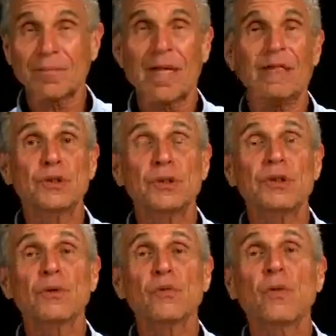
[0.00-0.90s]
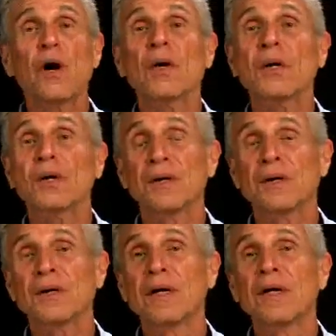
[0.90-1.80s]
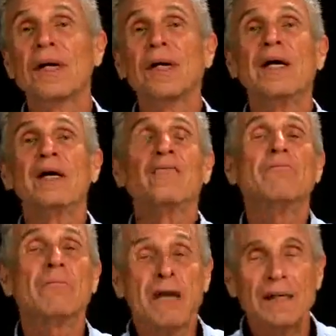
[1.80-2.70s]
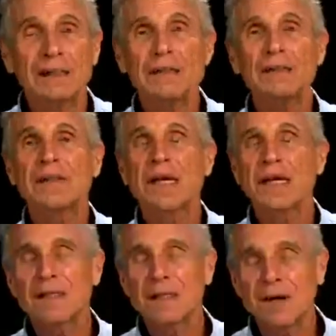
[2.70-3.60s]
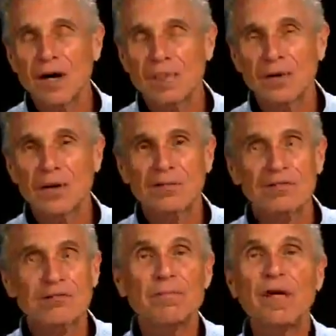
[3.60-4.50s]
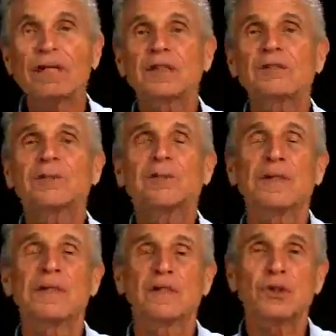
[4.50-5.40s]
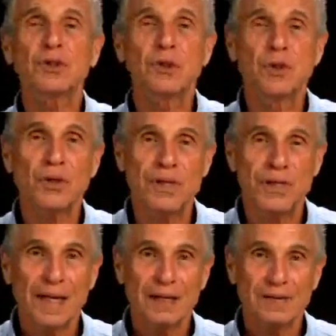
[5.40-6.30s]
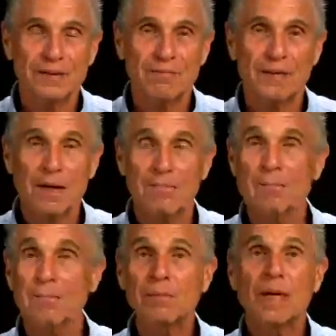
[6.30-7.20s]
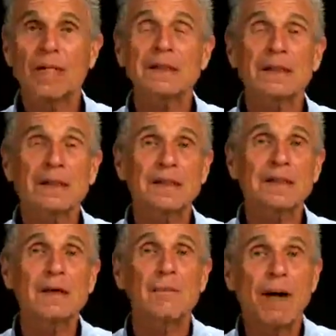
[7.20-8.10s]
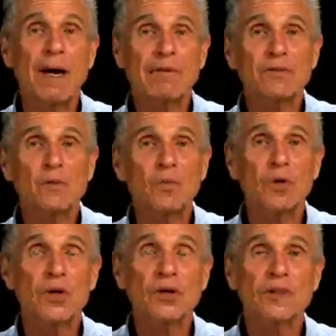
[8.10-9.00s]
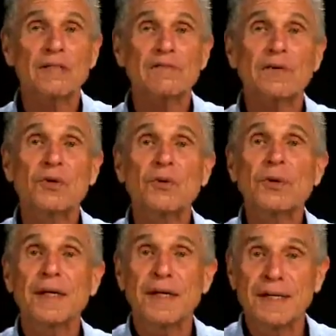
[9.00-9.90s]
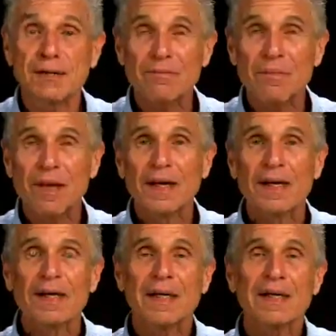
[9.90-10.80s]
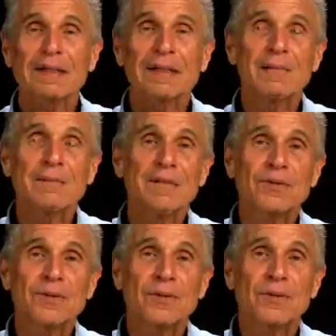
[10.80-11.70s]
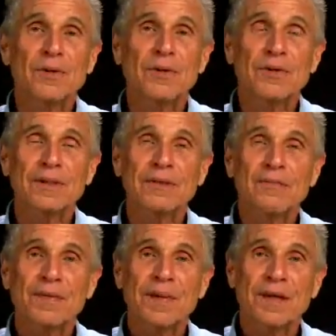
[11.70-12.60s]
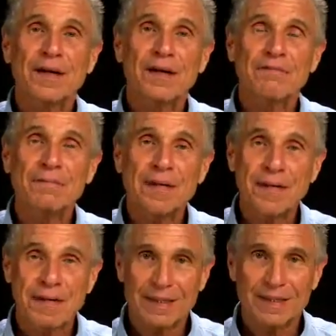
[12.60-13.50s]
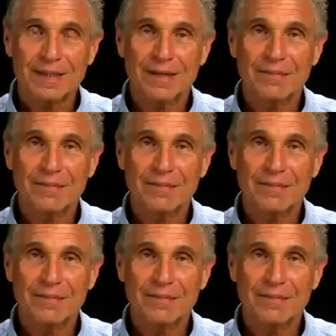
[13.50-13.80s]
And so the warrior must take the armor off, must put the sword down, must step out of the world of doing and step into the world of being.